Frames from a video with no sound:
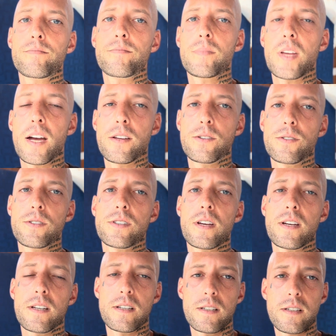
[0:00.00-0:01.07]
how you
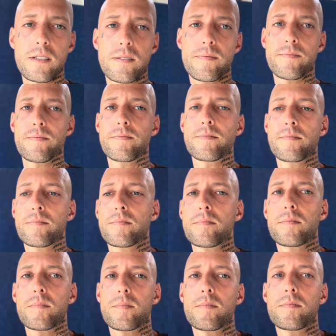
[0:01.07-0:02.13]
say,
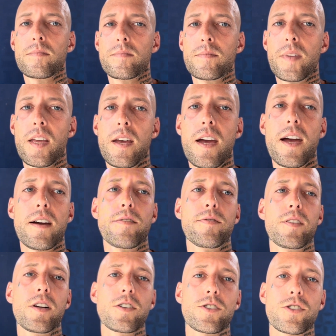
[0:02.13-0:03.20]
half
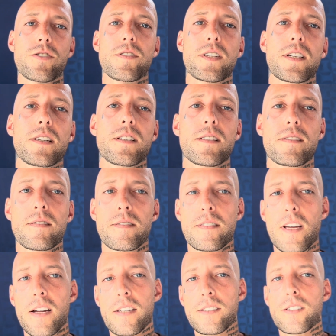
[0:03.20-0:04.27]
luxury.
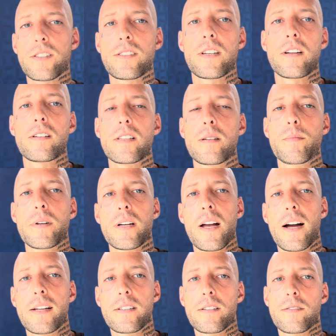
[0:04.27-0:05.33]
Not necessarily, but
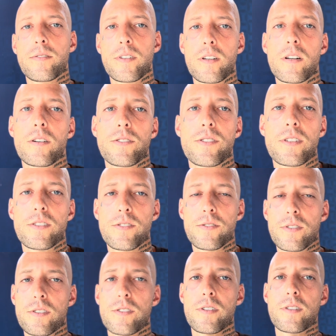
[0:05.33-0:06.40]
kind of. You know,
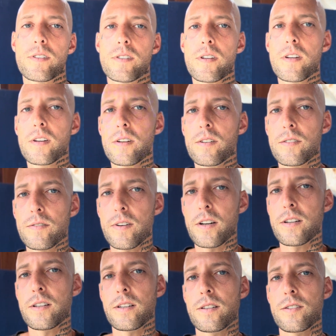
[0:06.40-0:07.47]
it's a
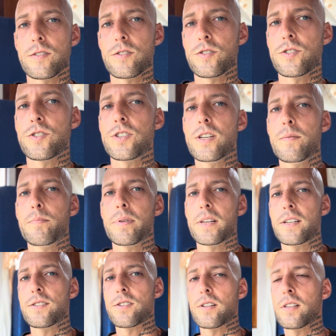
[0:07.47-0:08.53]
very cheap
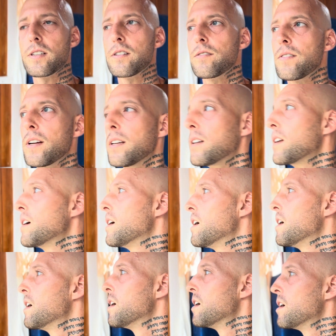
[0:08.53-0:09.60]
place to live, and
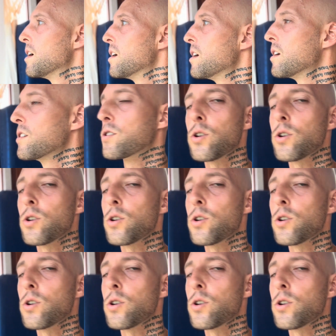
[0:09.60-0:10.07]
it's